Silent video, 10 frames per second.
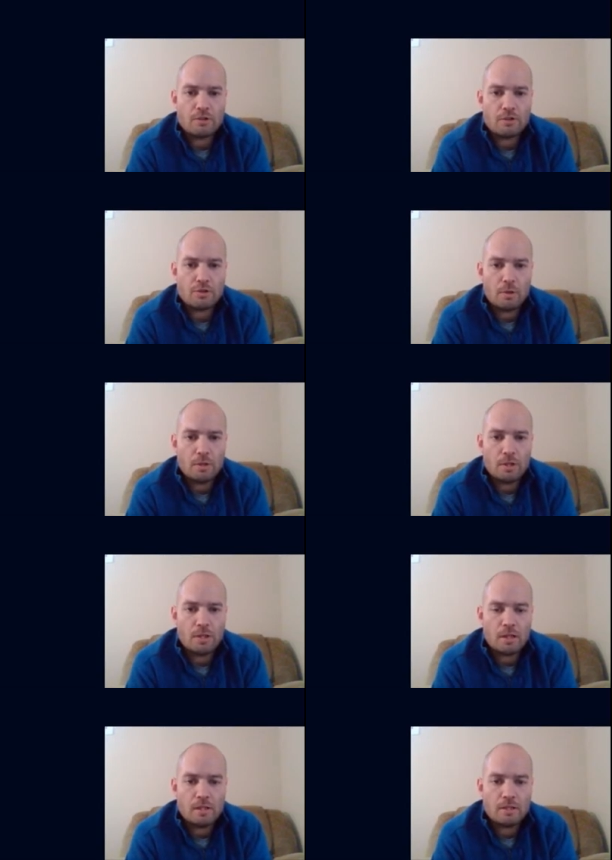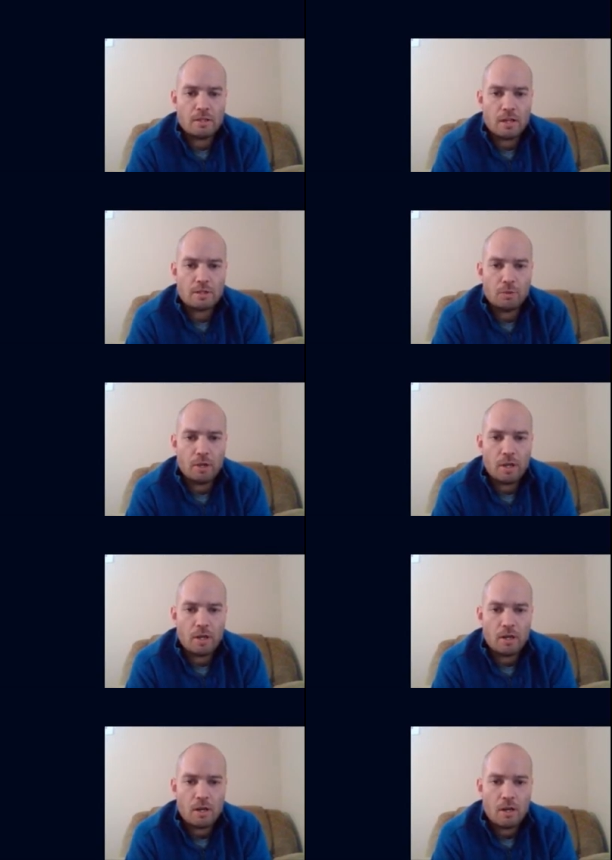So I'm going to take this decimal
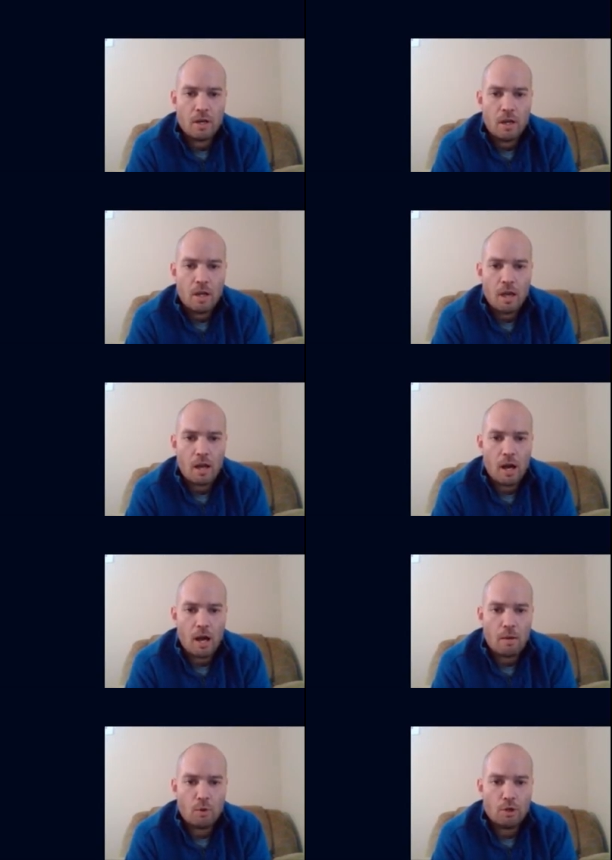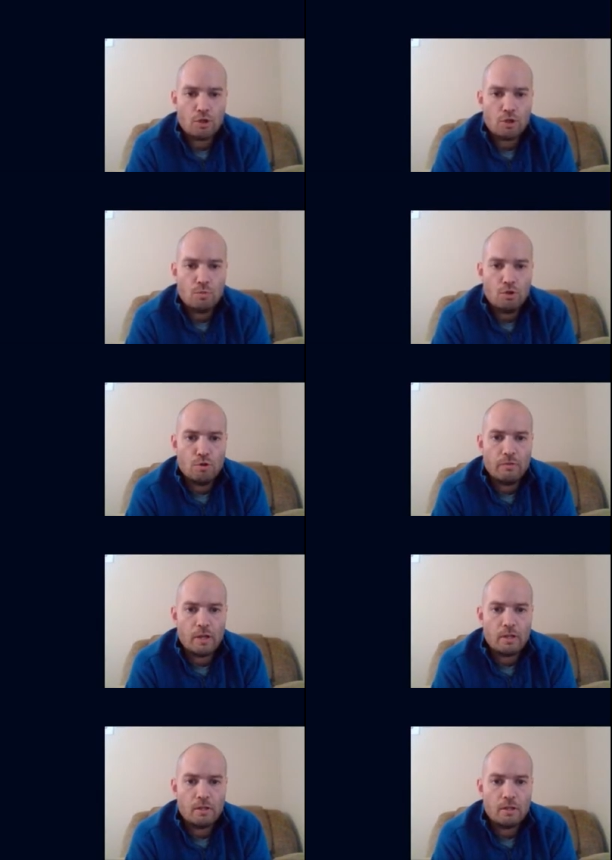here, and I'm going to move
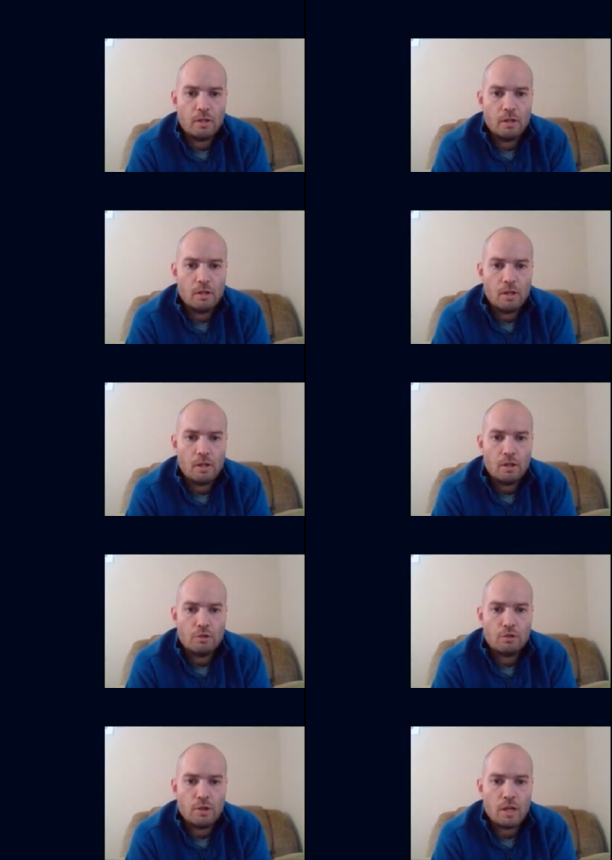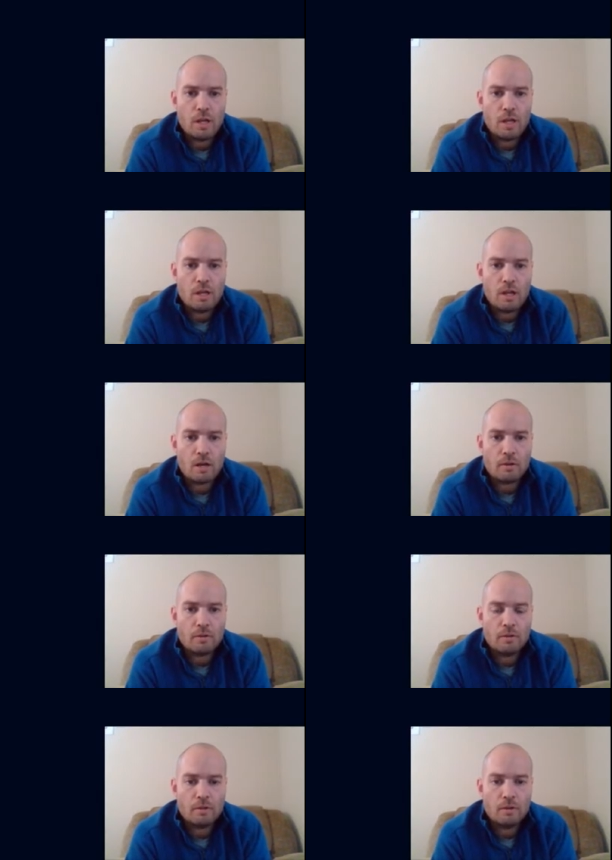it to the end here.
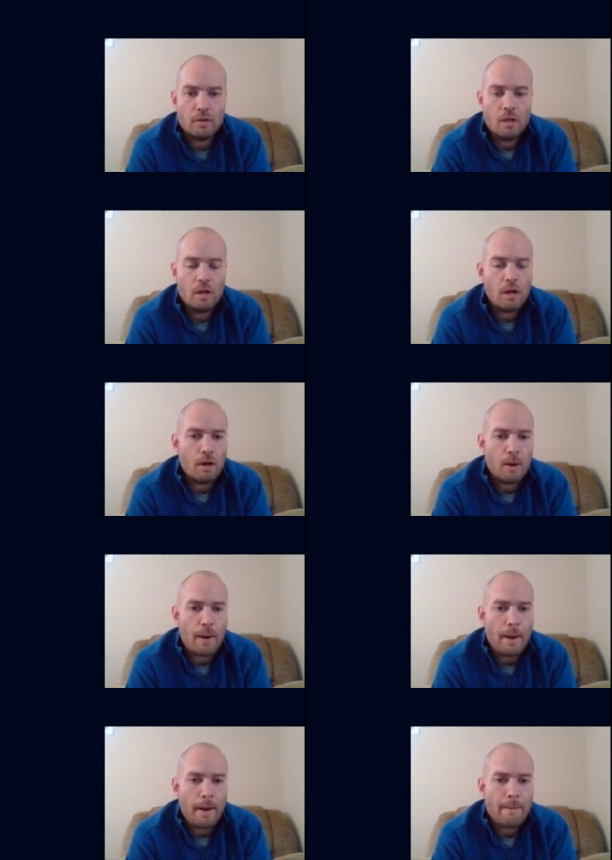All right?